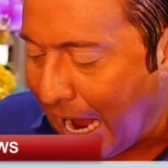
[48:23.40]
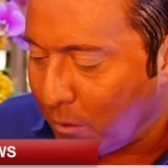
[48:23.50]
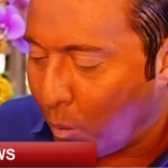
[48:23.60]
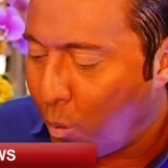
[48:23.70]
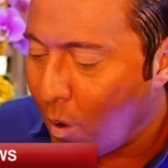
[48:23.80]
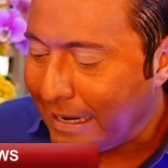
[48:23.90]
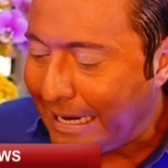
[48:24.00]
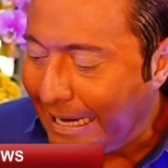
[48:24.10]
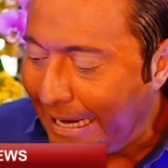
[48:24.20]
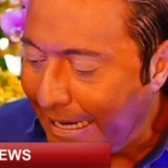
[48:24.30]
And
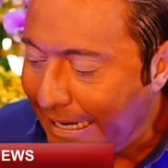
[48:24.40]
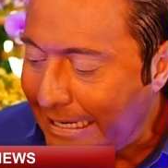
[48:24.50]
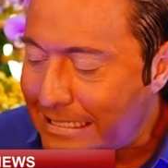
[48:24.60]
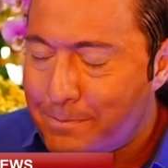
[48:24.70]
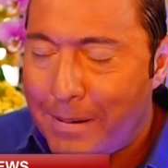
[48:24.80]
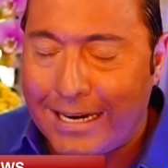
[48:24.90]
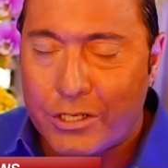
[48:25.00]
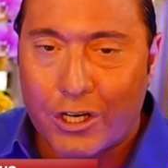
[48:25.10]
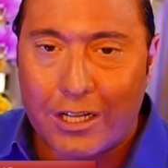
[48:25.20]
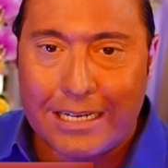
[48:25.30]
what he is
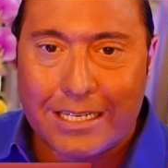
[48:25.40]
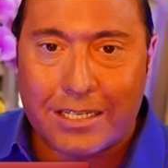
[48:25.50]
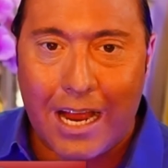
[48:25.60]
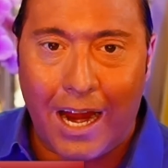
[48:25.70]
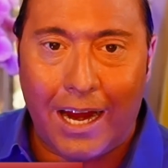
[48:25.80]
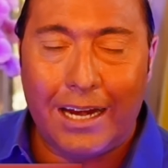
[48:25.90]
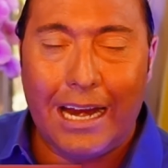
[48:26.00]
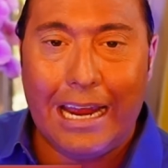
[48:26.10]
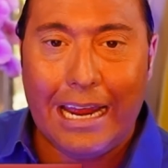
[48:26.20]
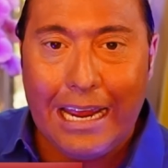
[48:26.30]
basically
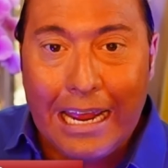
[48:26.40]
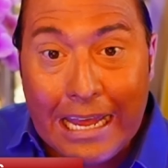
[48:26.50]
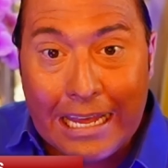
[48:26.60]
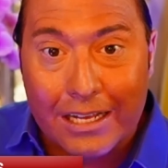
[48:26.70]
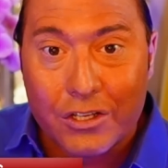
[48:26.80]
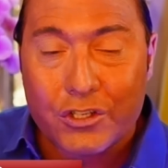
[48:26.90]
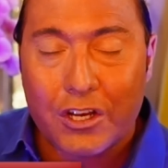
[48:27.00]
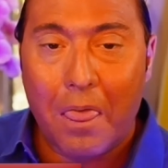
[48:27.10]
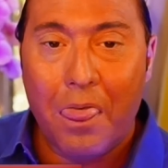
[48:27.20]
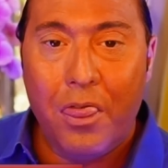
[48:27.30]
saying
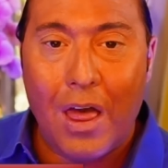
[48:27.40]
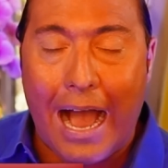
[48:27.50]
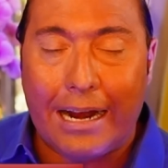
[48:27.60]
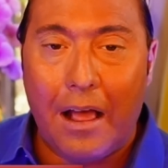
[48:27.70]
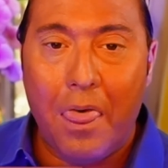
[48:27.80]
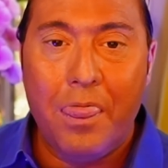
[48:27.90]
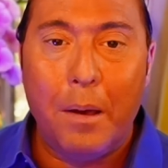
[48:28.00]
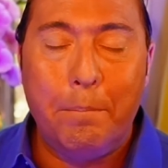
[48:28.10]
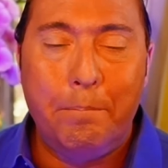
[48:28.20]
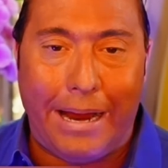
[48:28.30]
is that
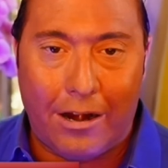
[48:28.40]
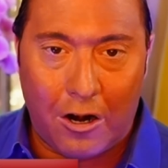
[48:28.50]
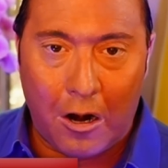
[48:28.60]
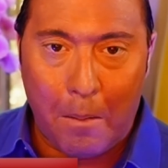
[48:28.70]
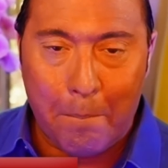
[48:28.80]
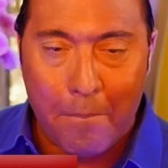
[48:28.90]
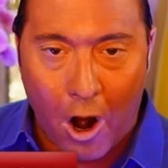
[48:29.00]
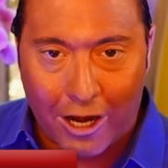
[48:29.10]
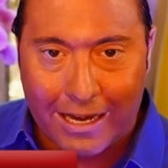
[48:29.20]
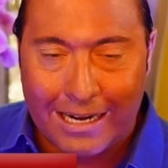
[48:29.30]
the bear
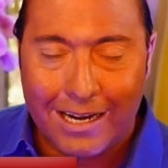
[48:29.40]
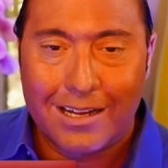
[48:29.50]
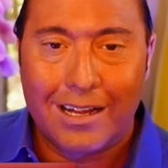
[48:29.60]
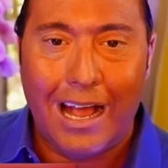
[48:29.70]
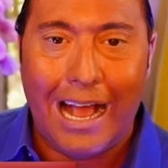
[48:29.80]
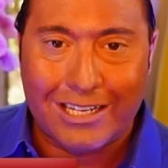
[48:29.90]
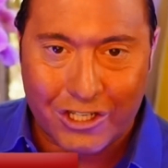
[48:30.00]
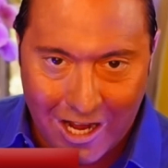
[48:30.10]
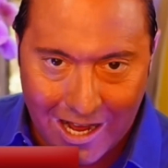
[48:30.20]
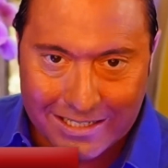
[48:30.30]
market
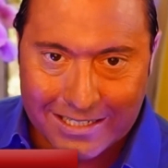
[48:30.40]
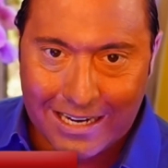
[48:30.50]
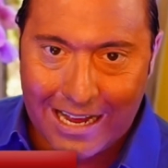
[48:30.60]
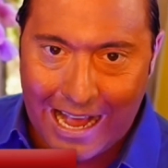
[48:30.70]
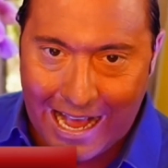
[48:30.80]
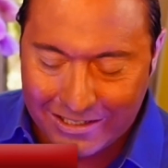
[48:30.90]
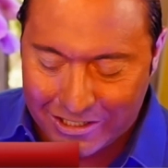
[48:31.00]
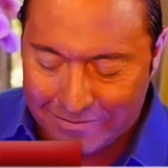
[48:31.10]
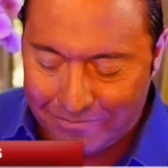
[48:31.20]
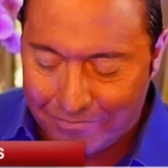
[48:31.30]
has not
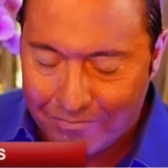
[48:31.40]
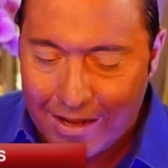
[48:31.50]
ended.